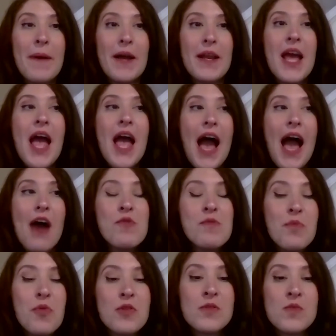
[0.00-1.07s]
but how
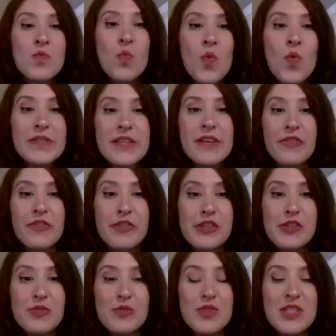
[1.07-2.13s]
important was it for
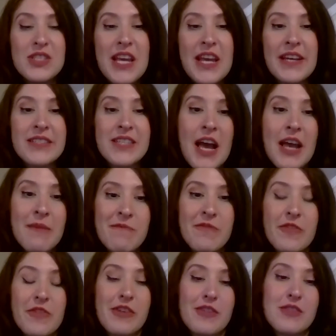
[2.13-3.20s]
you to take time
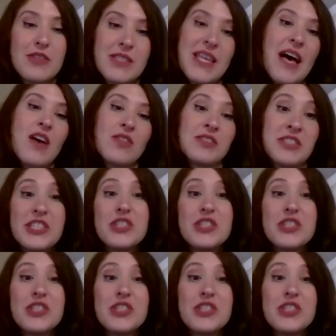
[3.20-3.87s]
for yourself?